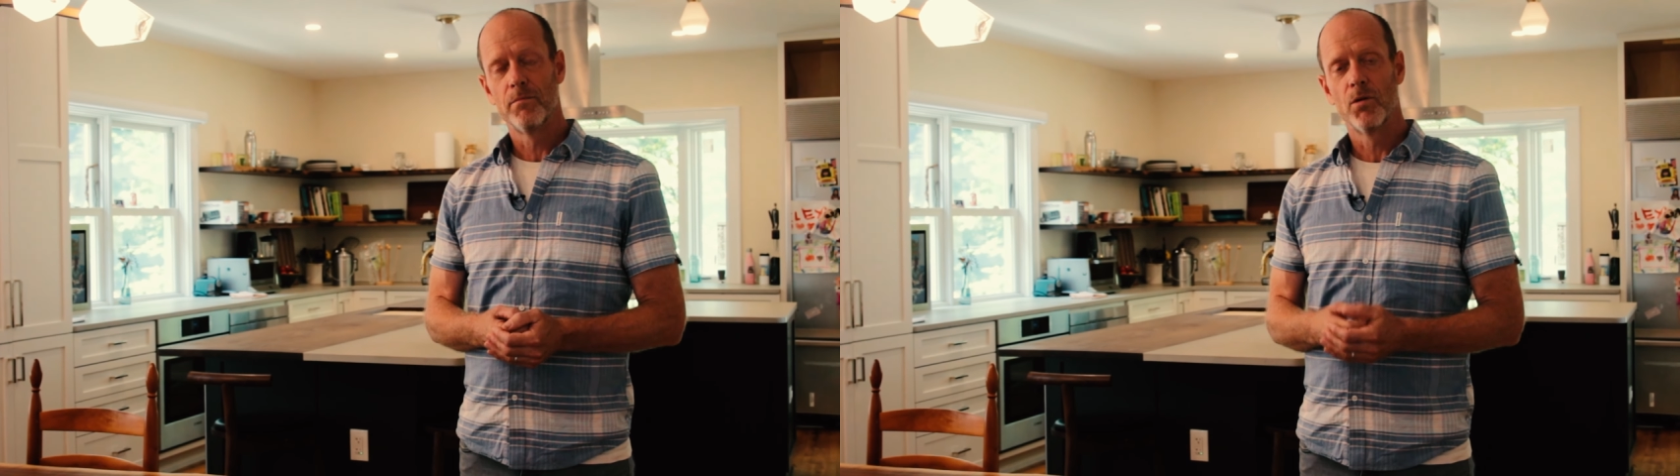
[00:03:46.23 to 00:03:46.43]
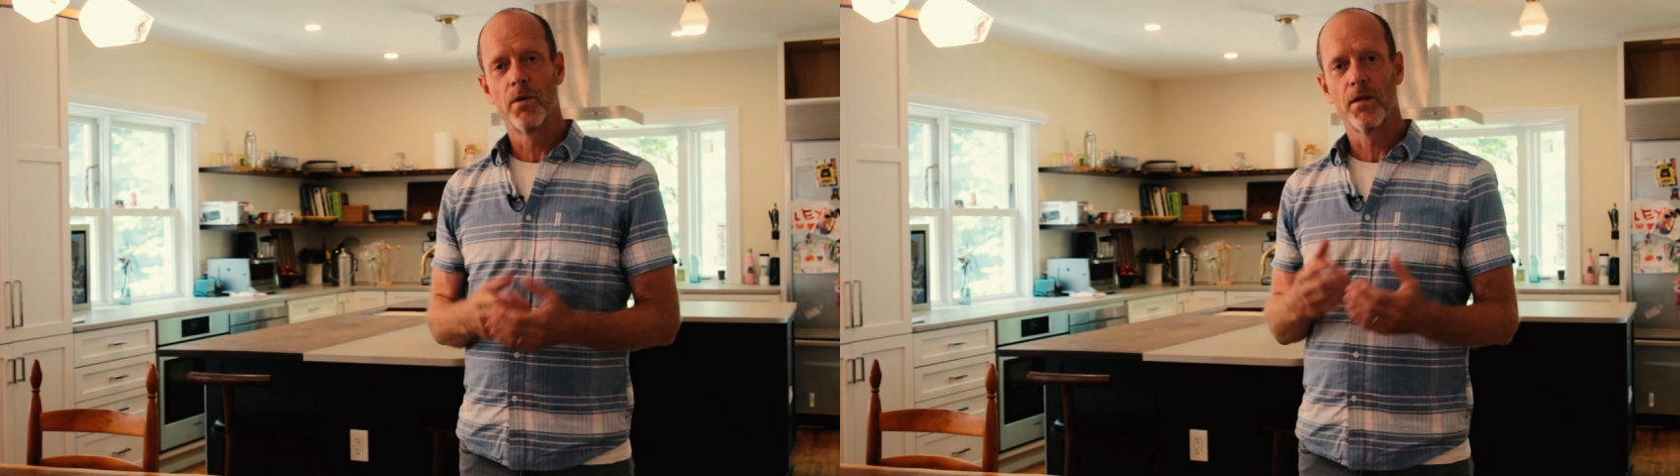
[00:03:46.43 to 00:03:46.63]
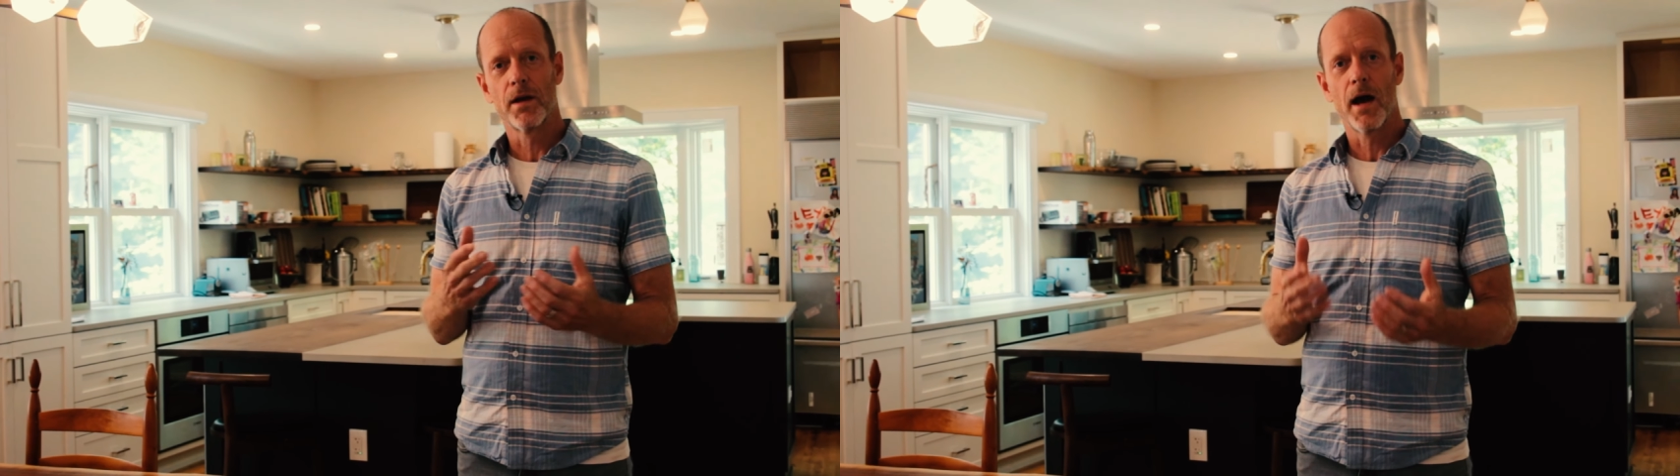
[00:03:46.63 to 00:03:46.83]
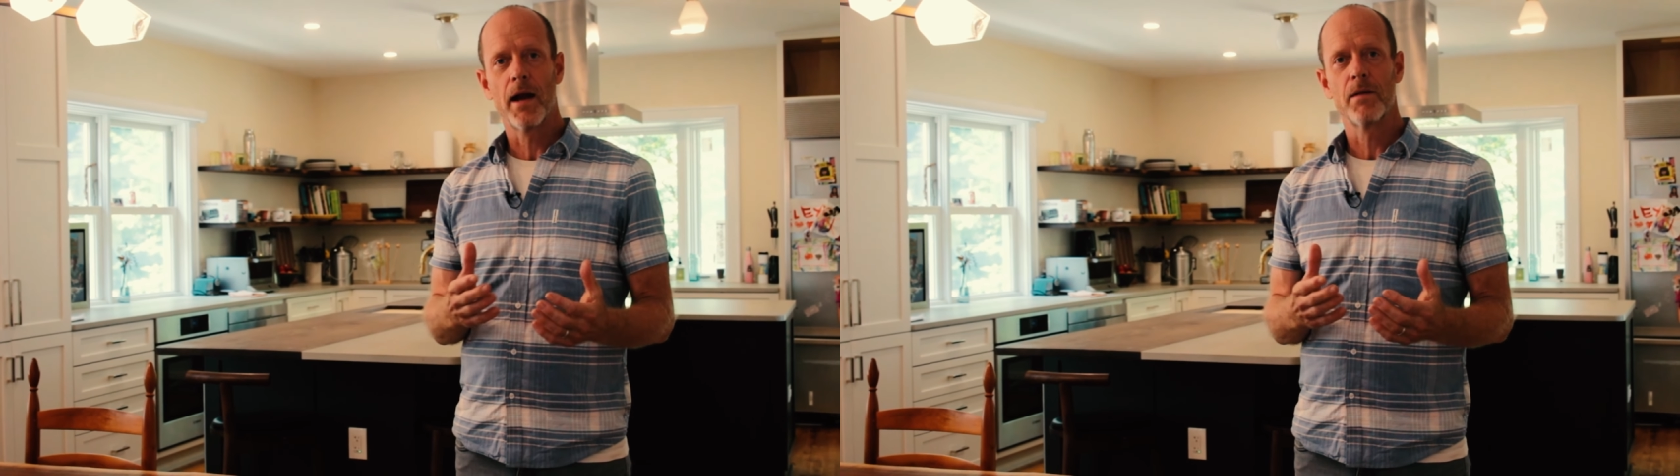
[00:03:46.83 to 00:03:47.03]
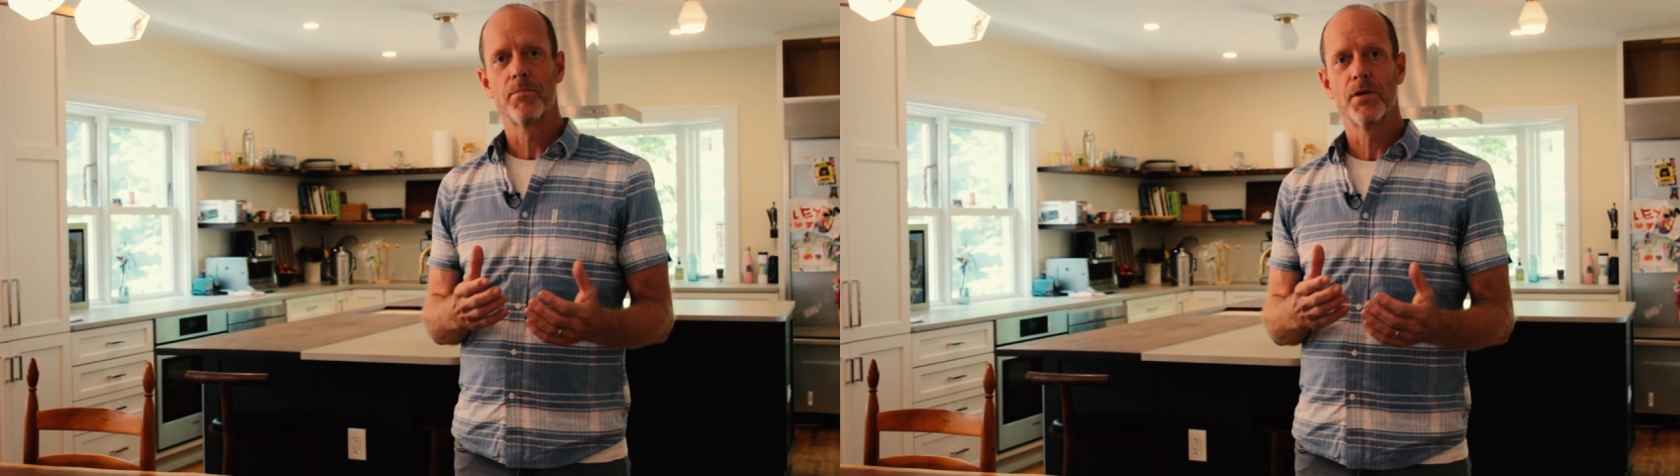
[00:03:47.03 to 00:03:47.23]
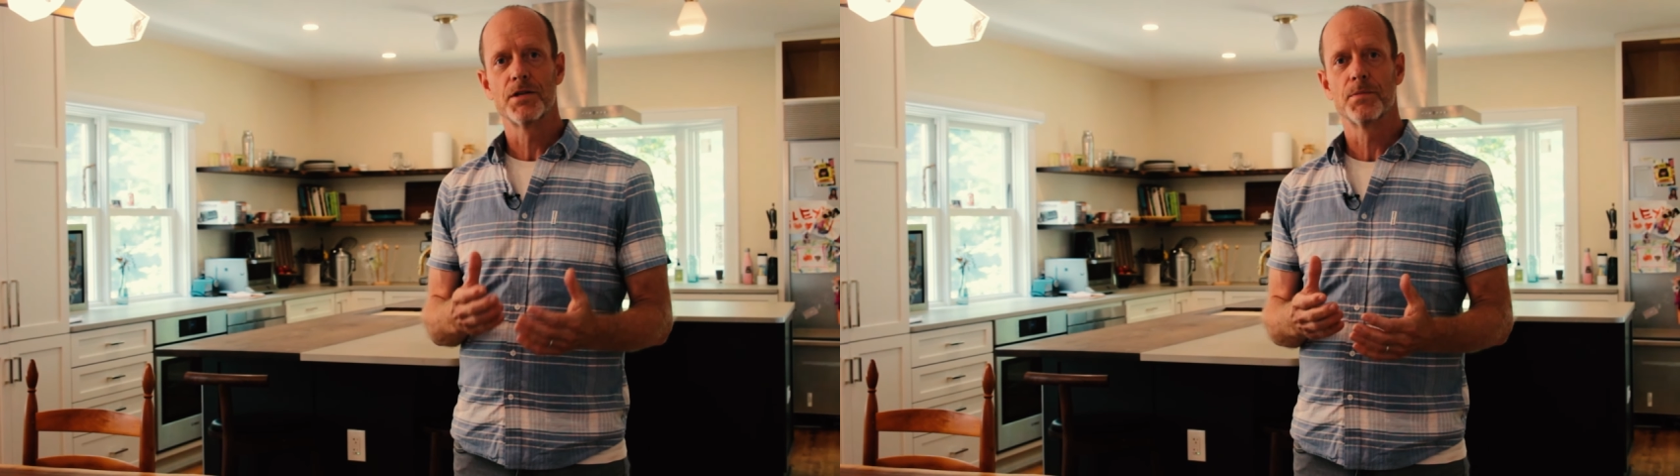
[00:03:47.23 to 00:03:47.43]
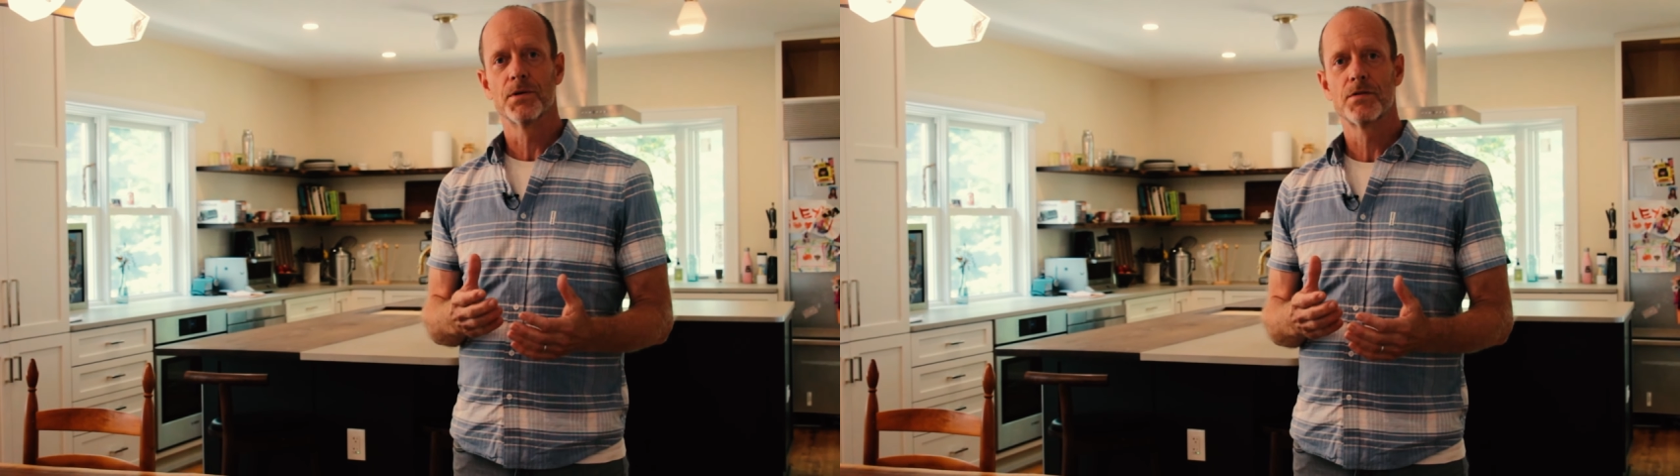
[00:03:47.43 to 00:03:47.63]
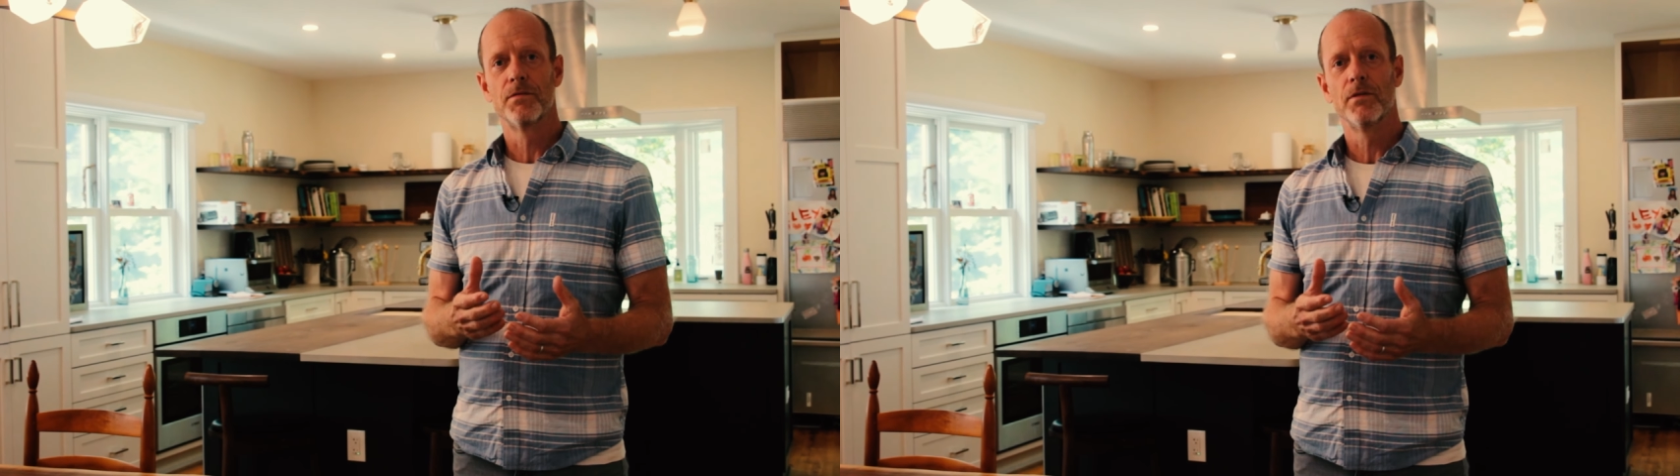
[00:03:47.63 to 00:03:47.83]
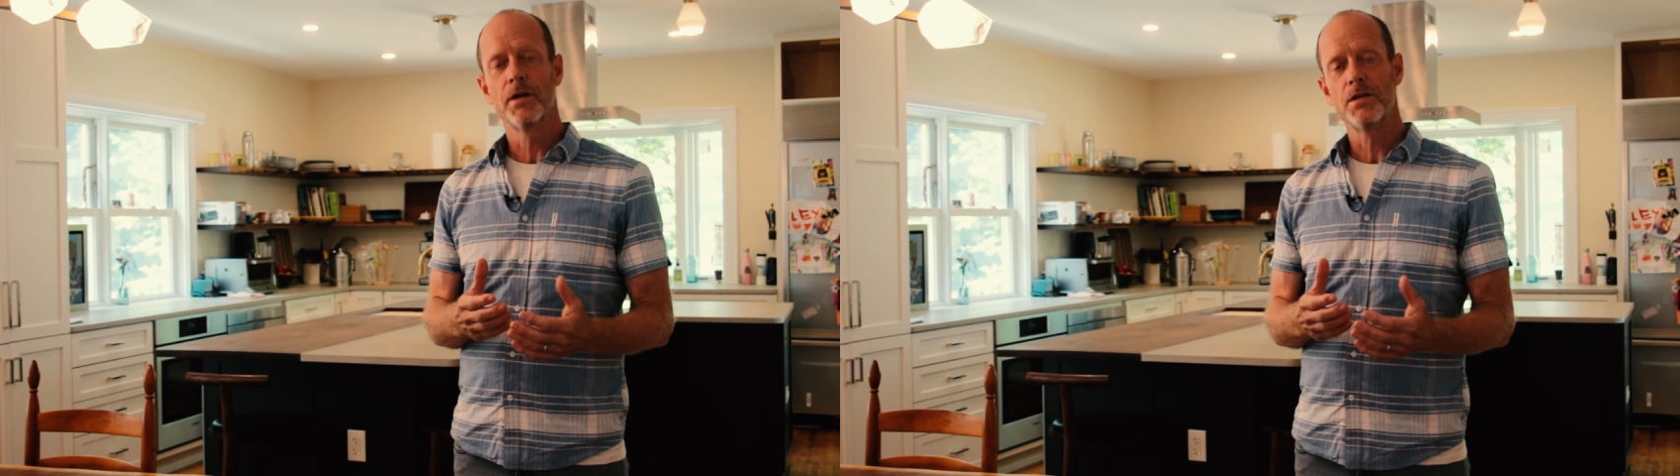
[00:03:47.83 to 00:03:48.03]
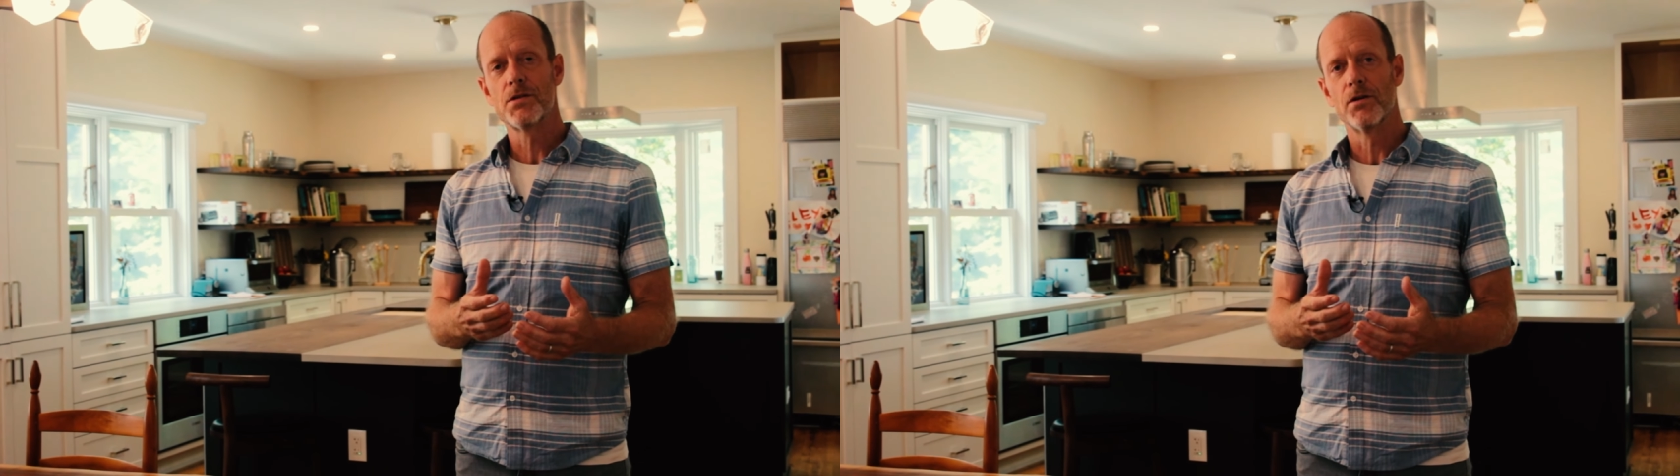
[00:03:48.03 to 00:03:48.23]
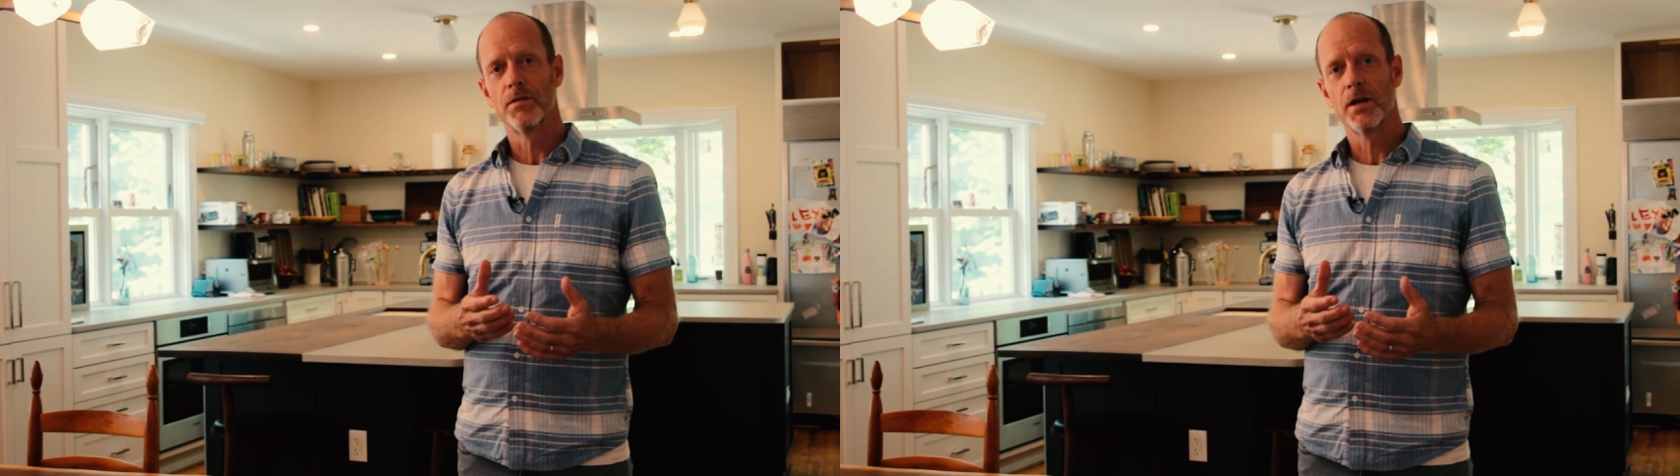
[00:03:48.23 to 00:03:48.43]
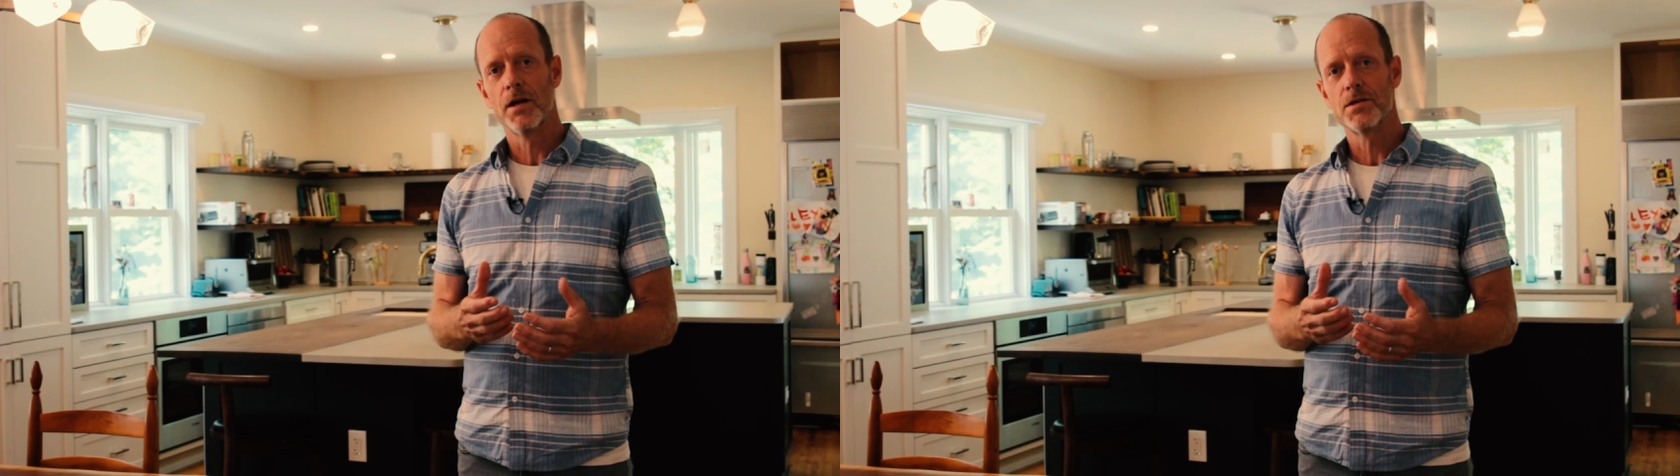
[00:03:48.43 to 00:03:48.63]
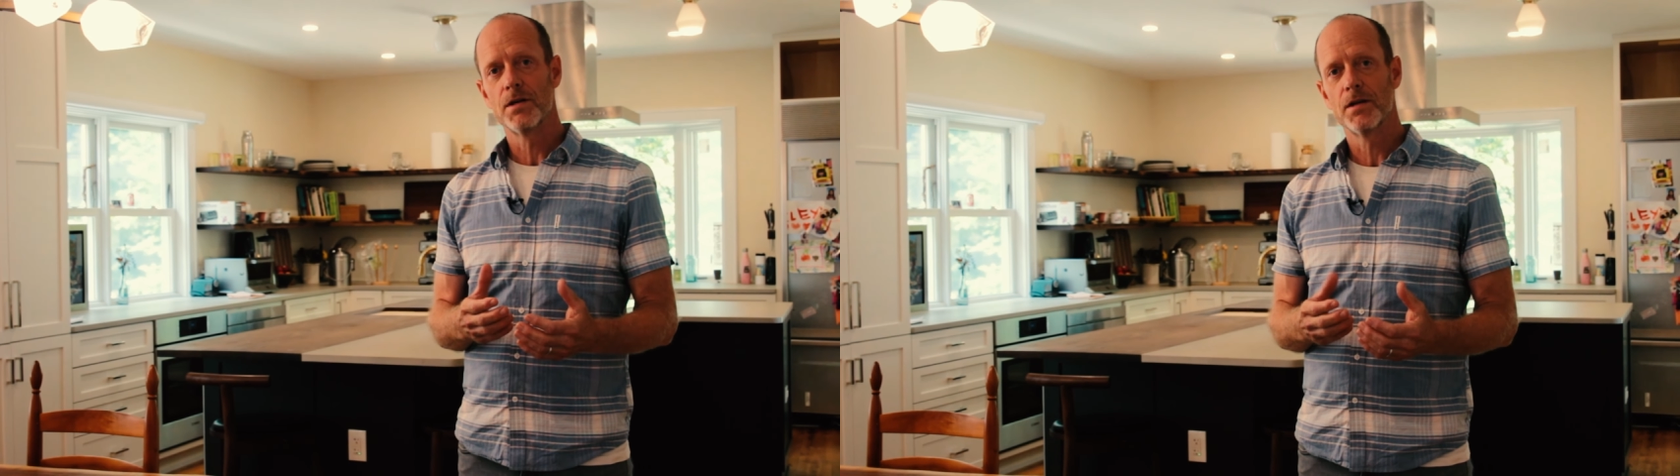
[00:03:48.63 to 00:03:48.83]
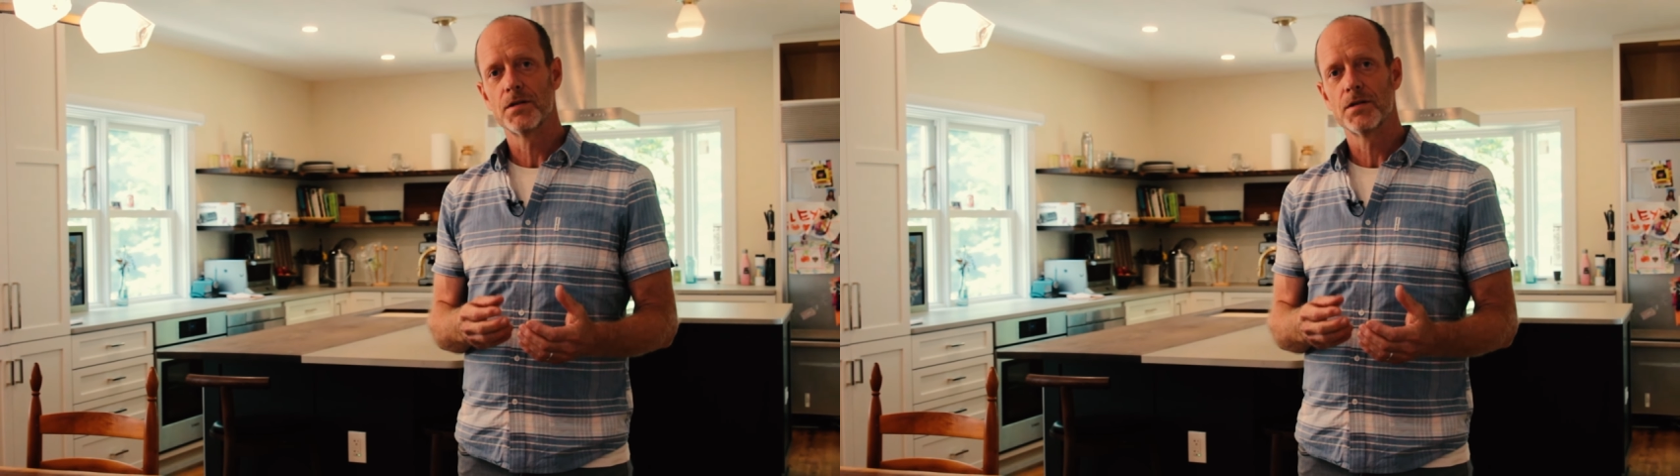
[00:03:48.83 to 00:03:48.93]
but one of the guiding principles of LEED certification